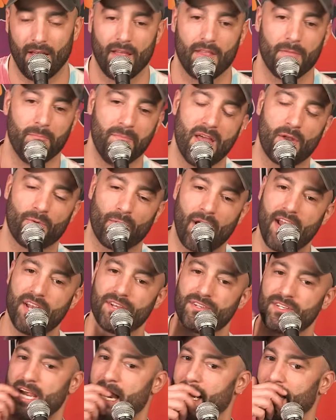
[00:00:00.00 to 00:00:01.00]

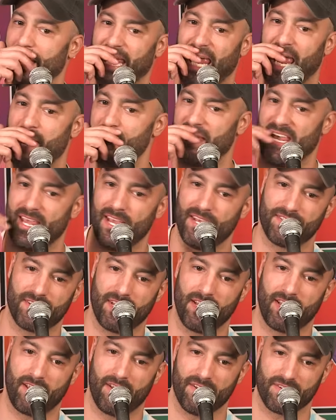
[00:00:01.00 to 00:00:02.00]
Mid-range kind of came
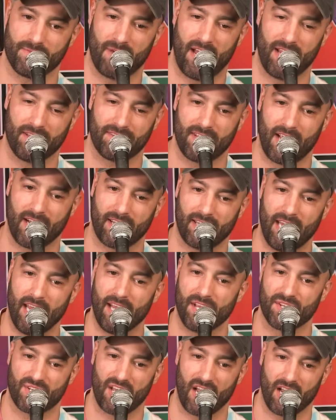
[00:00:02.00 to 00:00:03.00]
easy because my
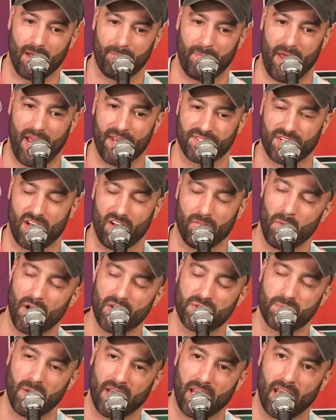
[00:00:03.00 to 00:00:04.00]
technique is kind of based off my
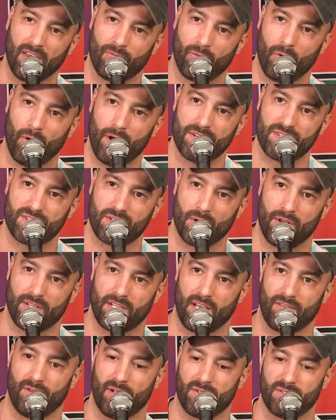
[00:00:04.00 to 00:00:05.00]
speaking voice, so it
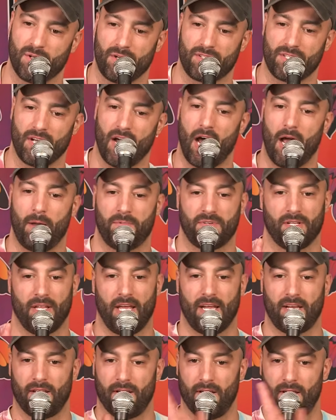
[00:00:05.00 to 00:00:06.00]
definitely took time to,
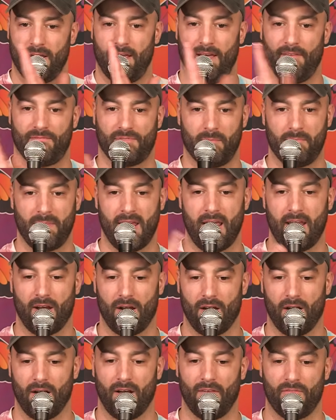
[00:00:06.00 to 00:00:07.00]
like, if the
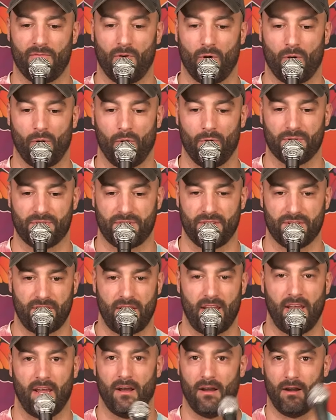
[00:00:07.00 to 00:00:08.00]
meter of vocals is
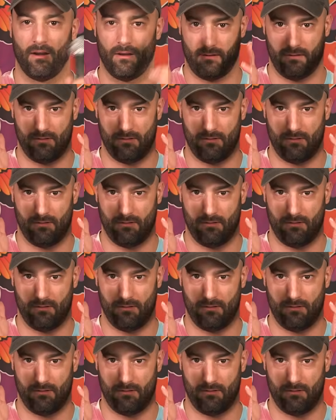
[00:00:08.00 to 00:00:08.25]
here,